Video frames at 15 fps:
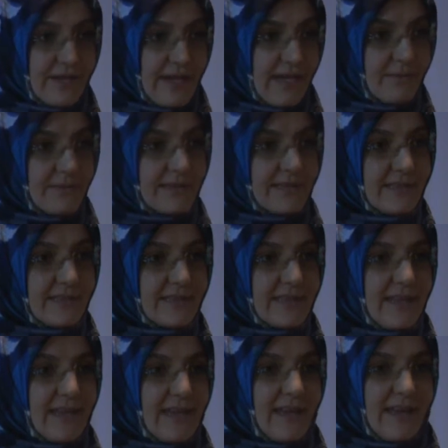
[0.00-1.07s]
neighbors
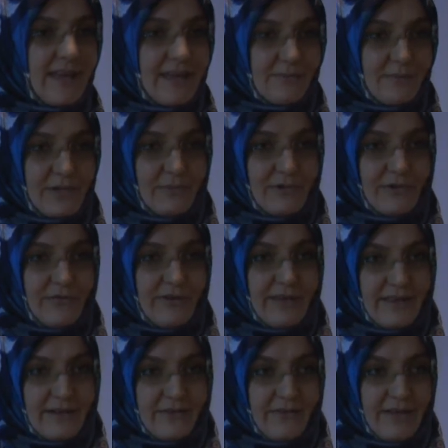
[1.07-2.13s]
and people of
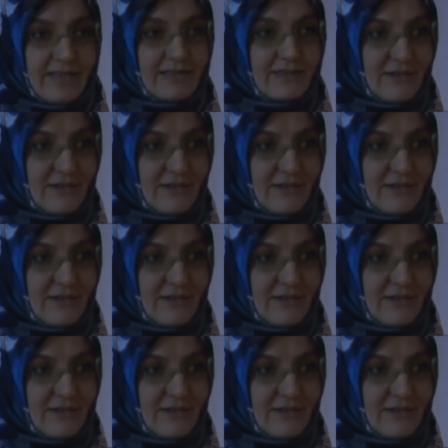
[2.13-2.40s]
other faiths.